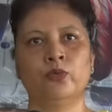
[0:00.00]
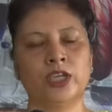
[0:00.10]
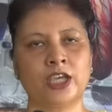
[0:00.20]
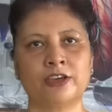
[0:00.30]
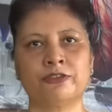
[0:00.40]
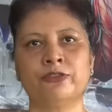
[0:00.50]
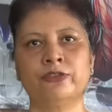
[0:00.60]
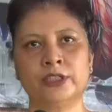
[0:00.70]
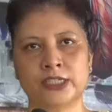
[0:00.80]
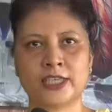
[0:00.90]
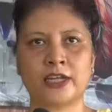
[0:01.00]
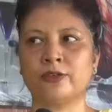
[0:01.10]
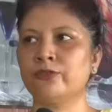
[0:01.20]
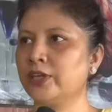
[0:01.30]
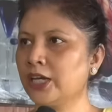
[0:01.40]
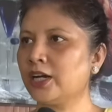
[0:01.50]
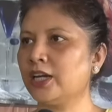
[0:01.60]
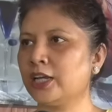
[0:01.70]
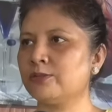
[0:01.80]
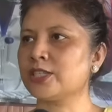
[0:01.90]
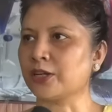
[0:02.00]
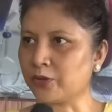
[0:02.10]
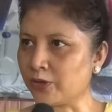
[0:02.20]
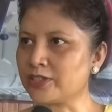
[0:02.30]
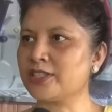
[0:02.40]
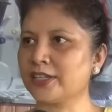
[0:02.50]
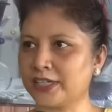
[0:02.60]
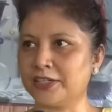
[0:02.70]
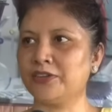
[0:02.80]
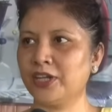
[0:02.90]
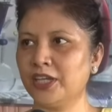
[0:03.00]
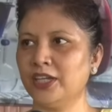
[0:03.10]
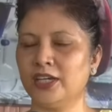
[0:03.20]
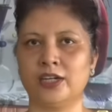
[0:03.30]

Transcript: We have set up VR labs across the country